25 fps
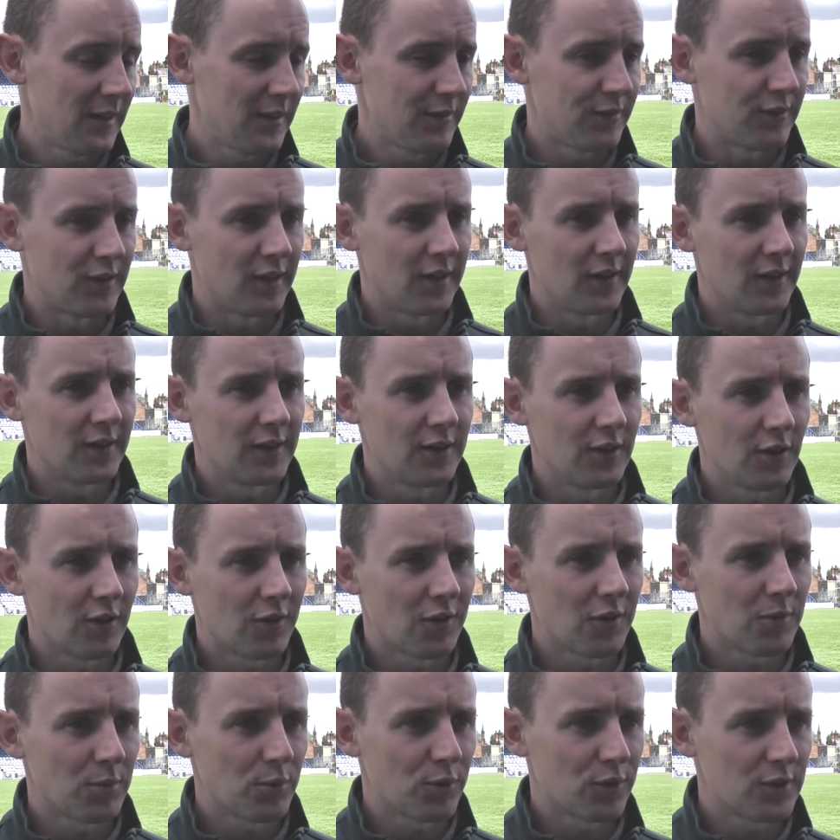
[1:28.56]
Definitely,
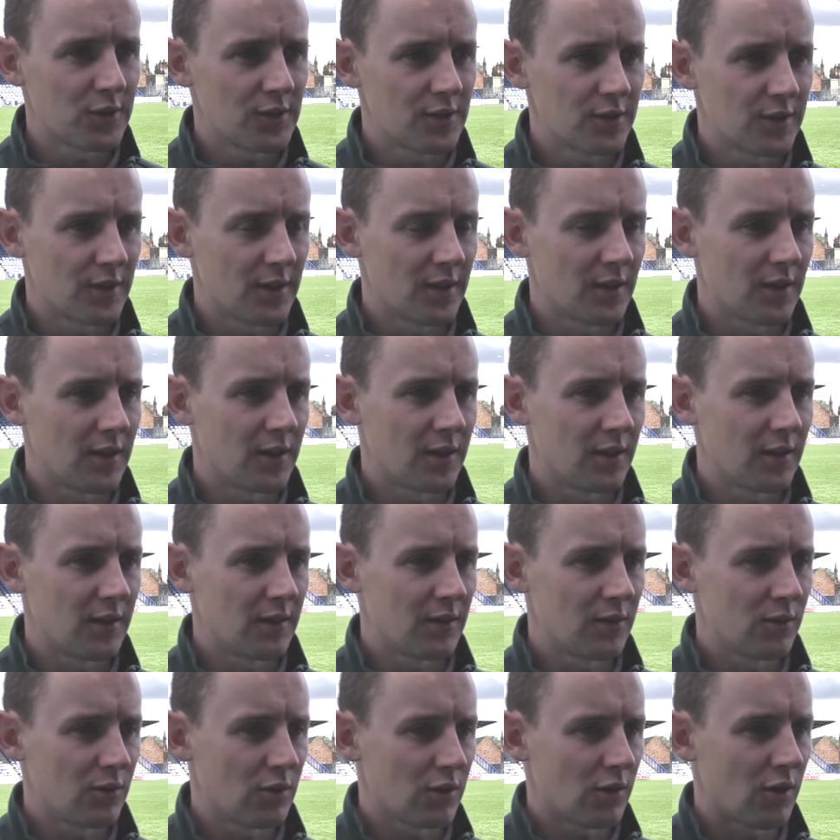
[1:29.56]
younger boys who
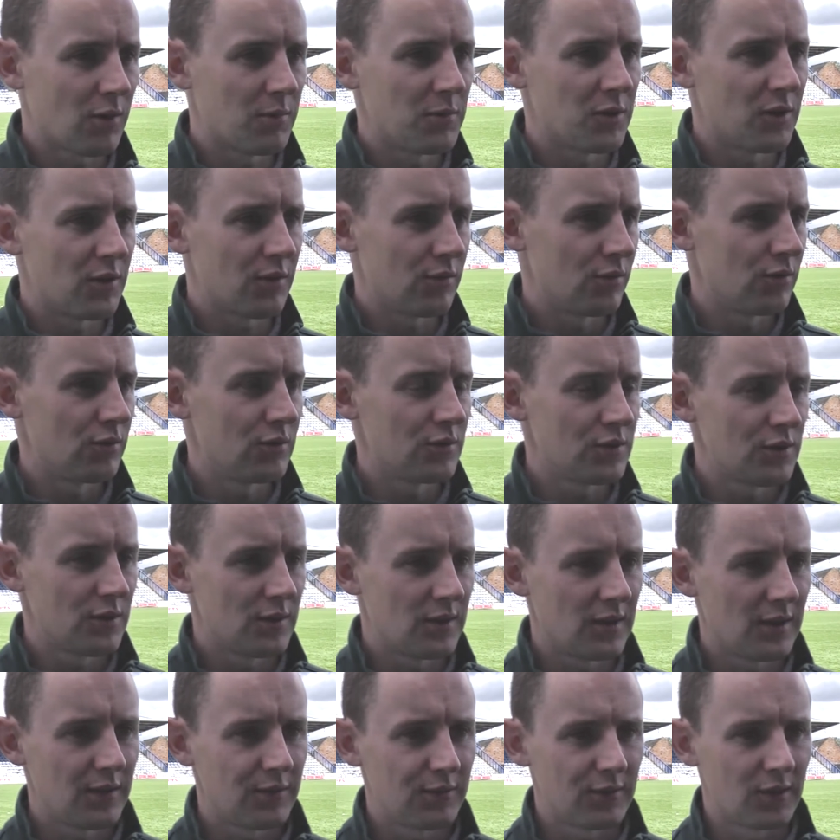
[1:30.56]
are coming through
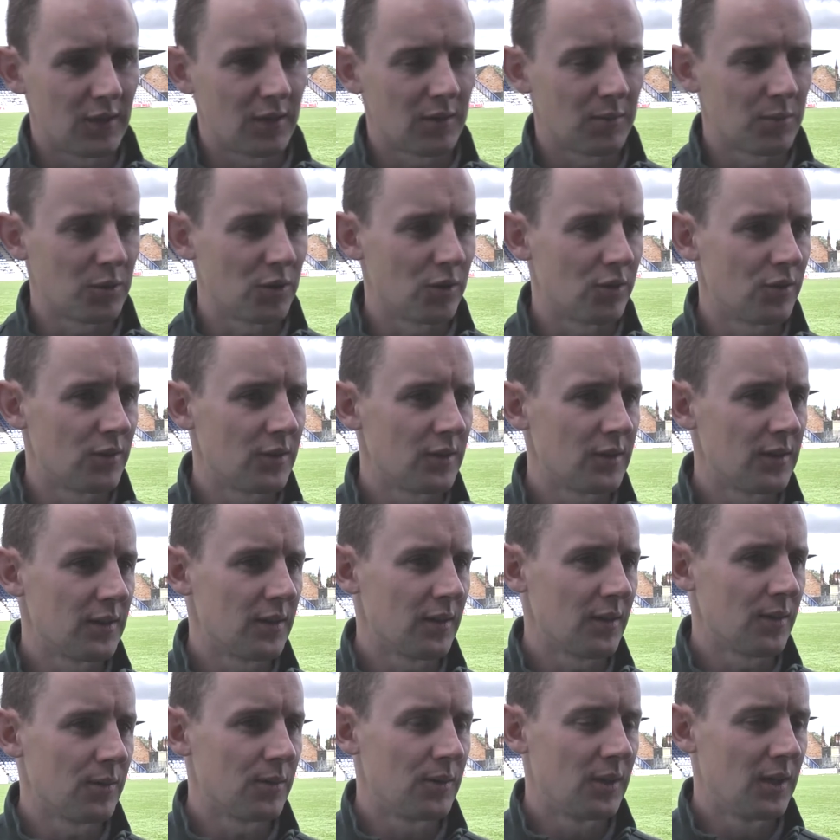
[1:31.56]
should definitely be looking at
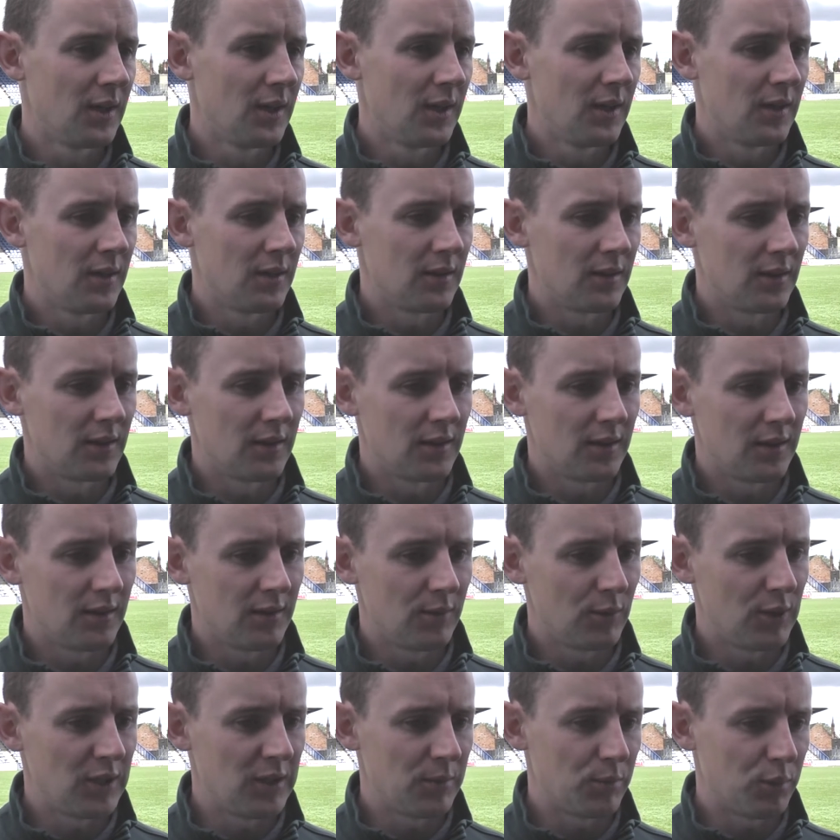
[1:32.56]
Dale.
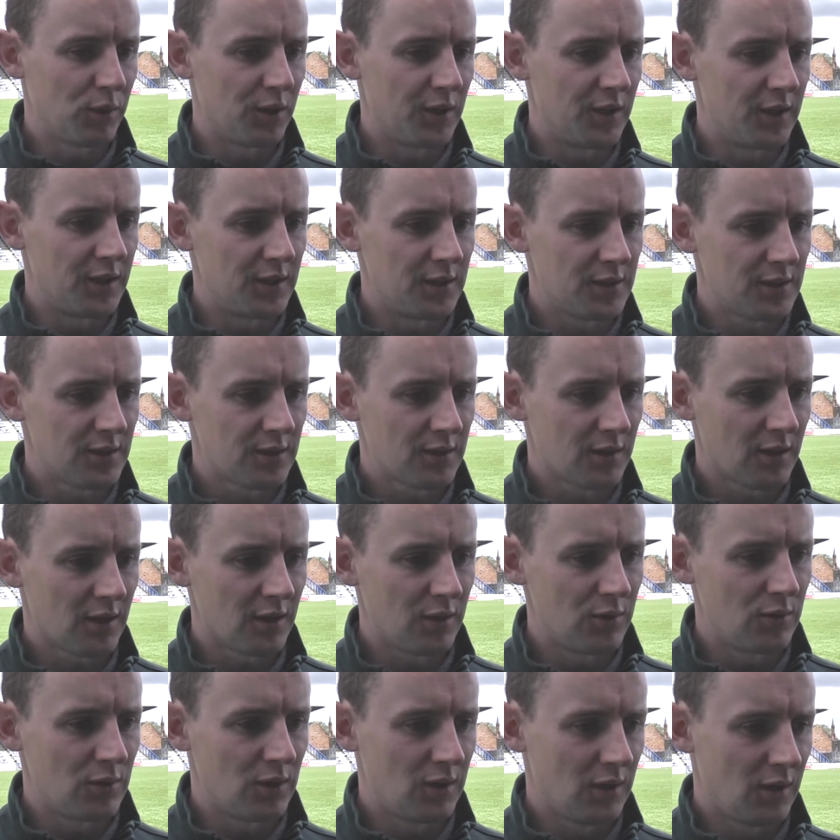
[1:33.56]
The way he plays,
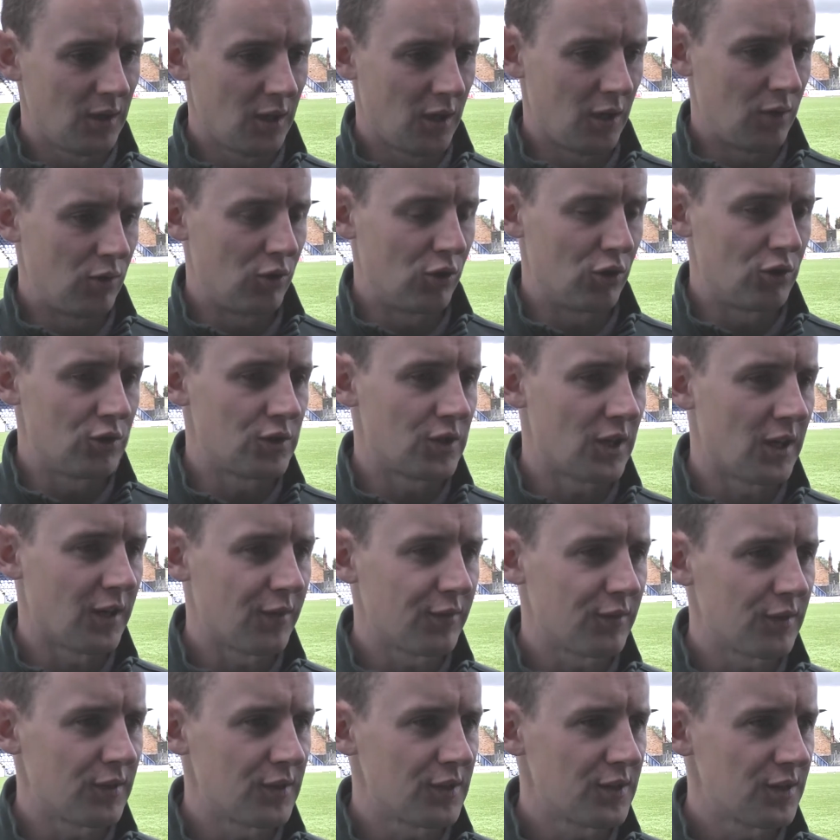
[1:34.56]
how he looks
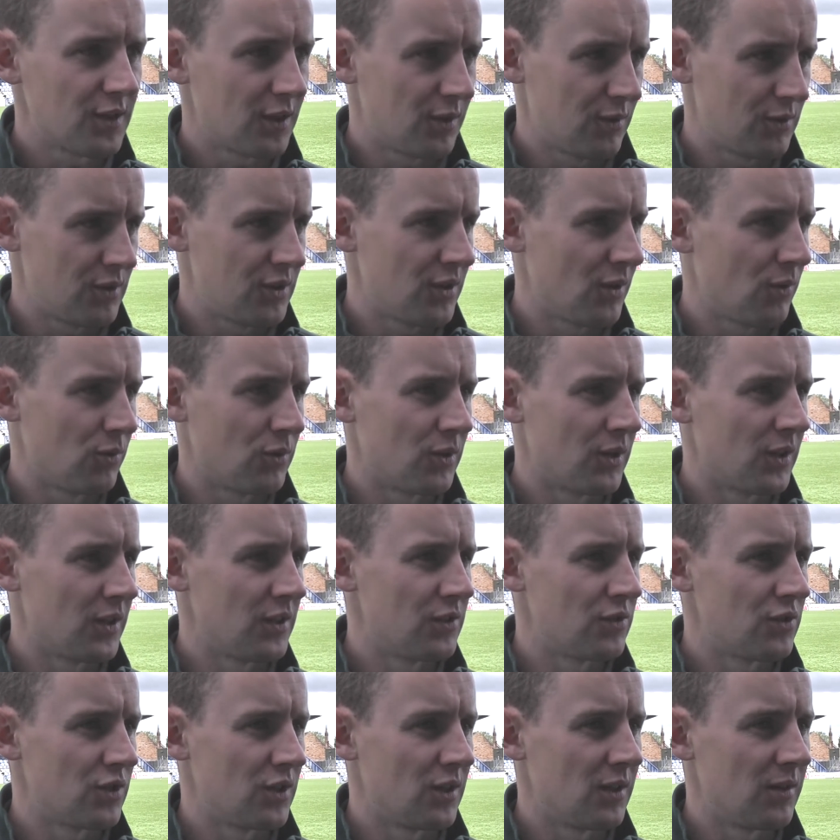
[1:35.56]
after himself, he's still in
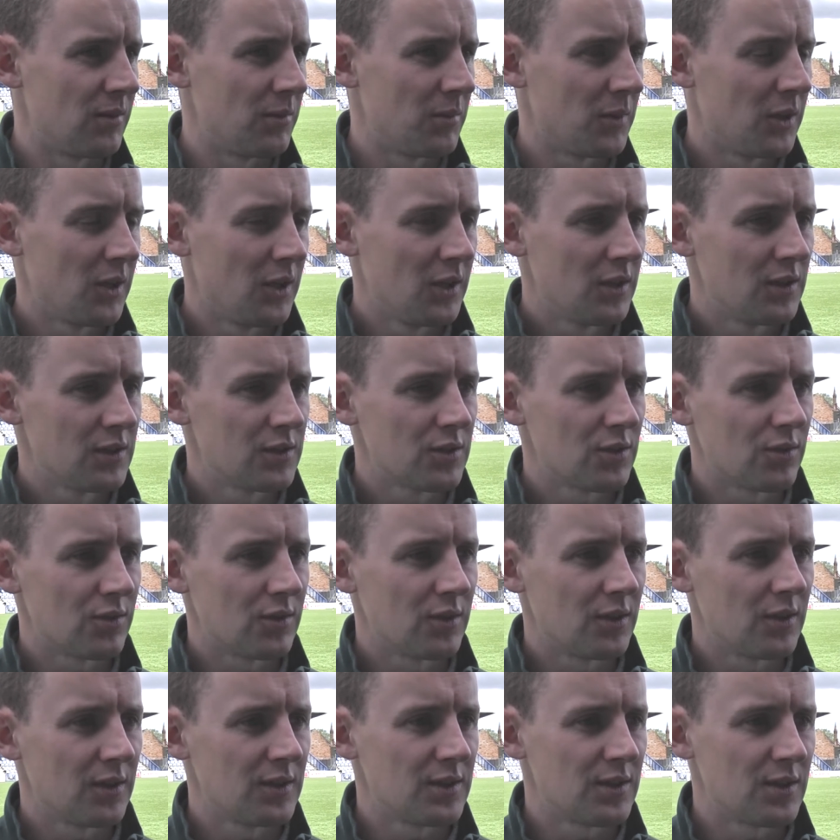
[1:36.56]
great shape, so
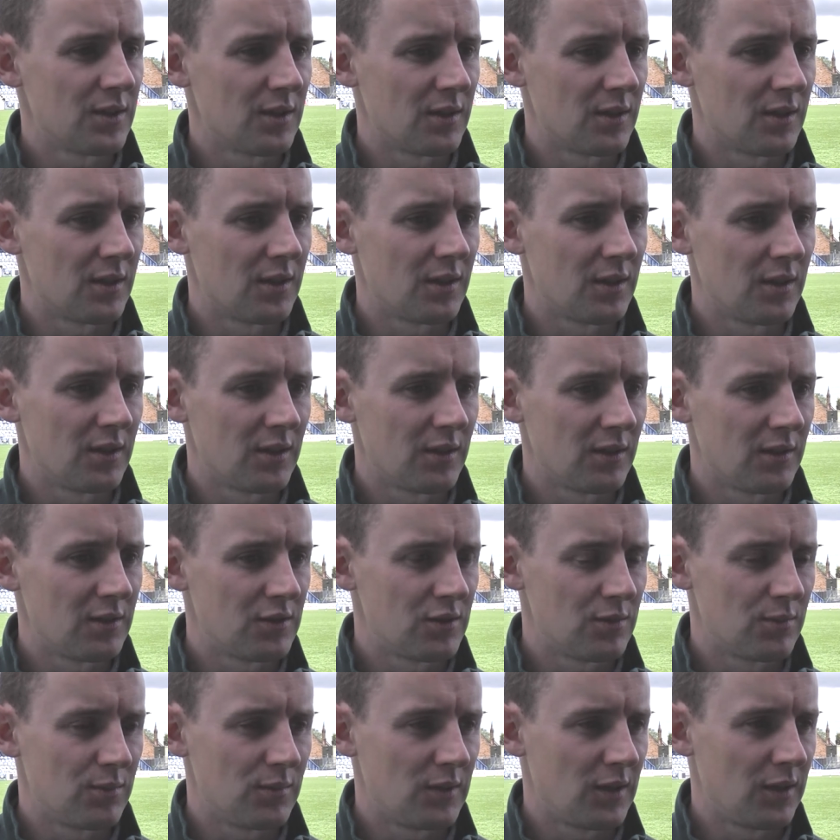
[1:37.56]
he is. They
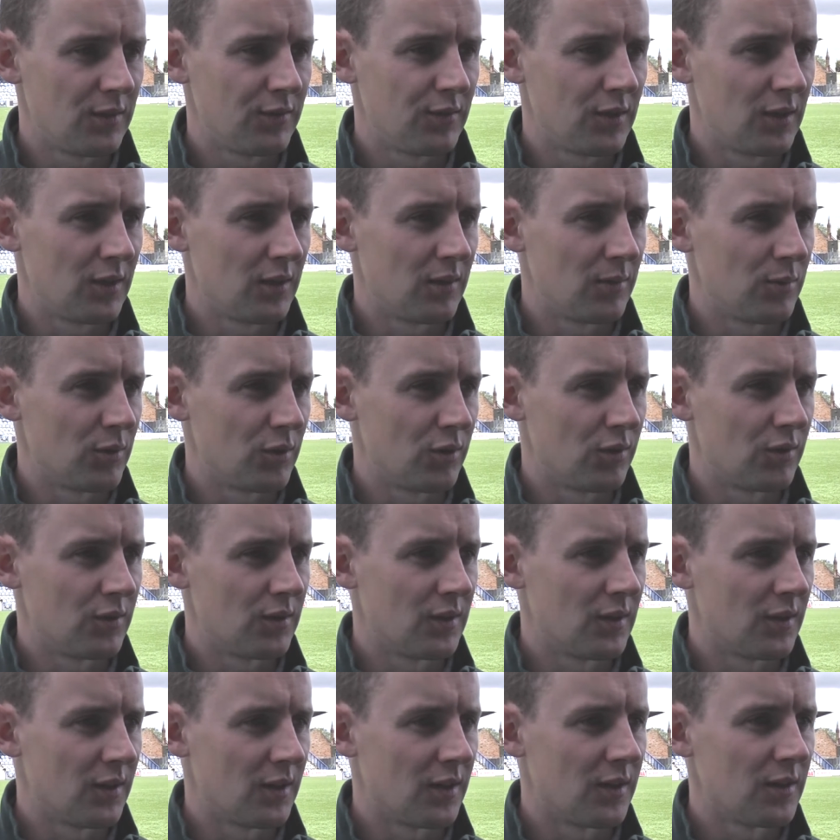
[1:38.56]
should definitely be
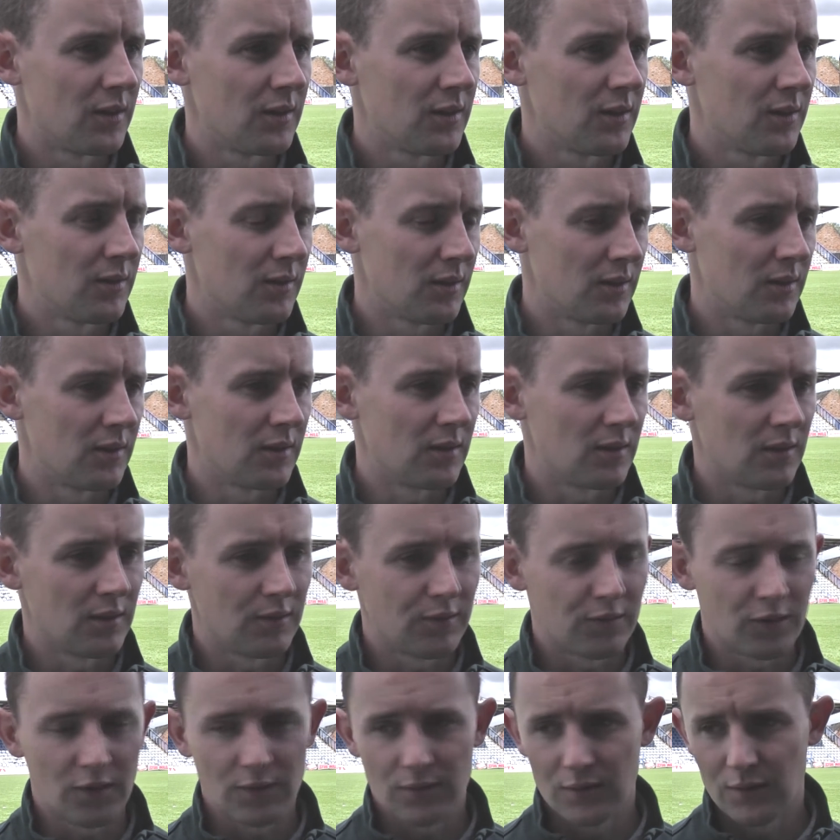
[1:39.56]
looking at that
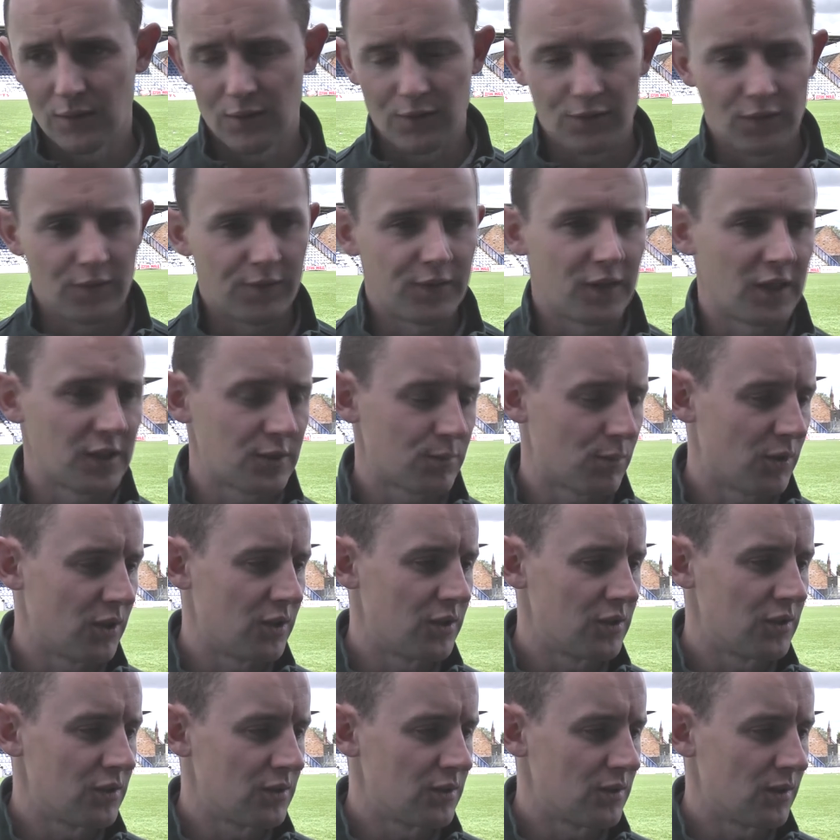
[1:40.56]
if they've
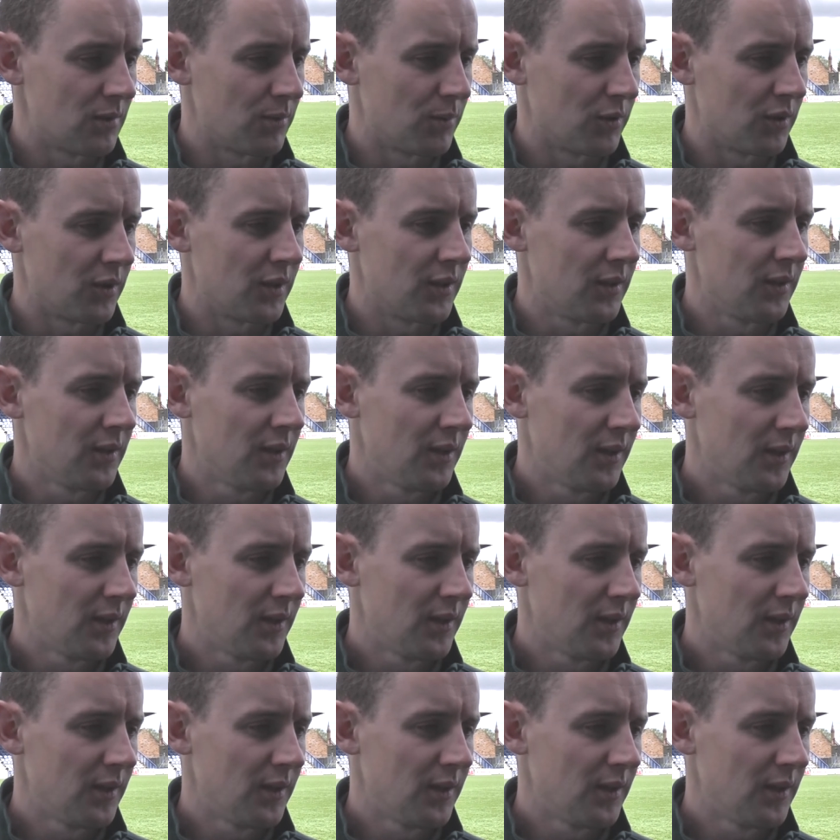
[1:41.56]
aspirations to play.